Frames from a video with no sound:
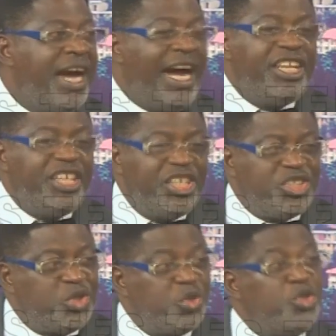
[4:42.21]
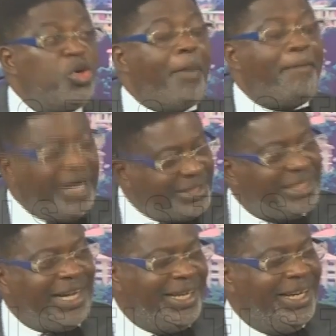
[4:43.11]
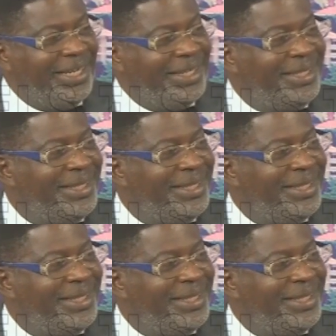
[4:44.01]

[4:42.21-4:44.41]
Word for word: and issued your party guideline.